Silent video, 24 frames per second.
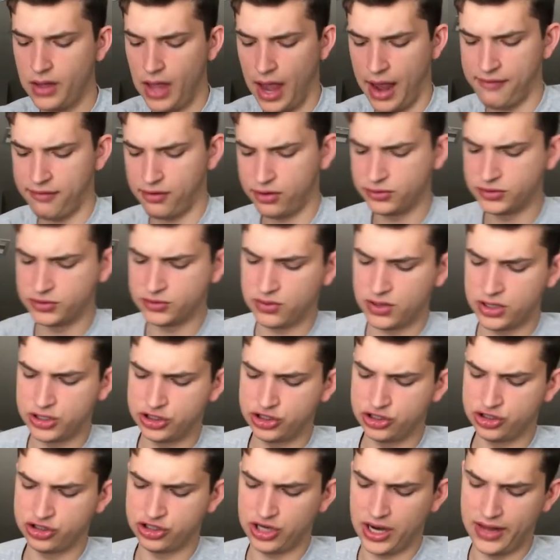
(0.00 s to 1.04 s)
I've always wanted
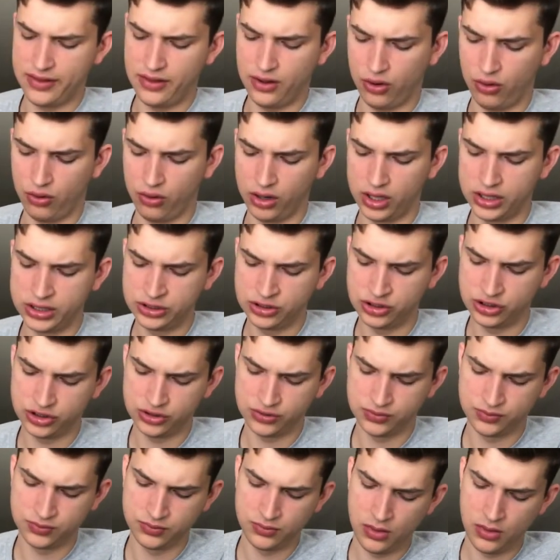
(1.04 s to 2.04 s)
to try the orange.